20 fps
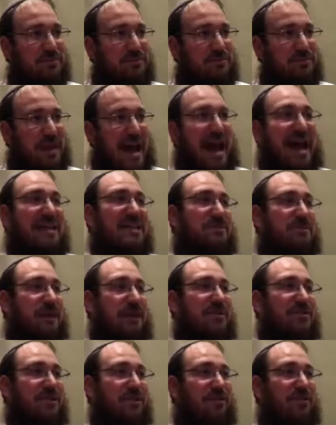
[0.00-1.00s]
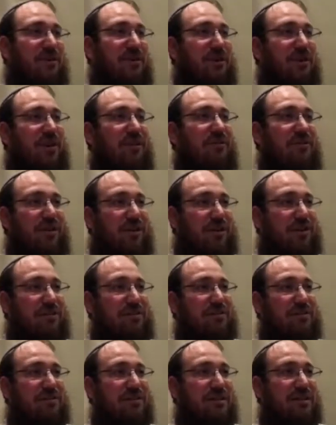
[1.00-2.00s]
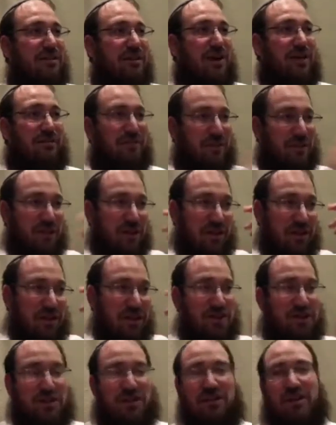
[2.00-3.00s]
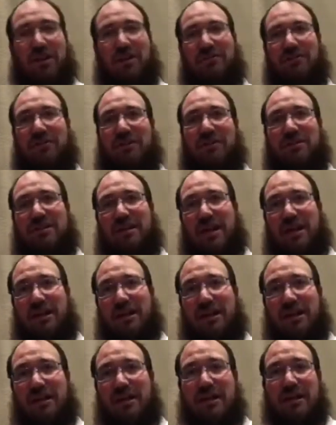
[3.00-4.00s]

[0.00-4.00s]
aspects of our cognition, of our psyche.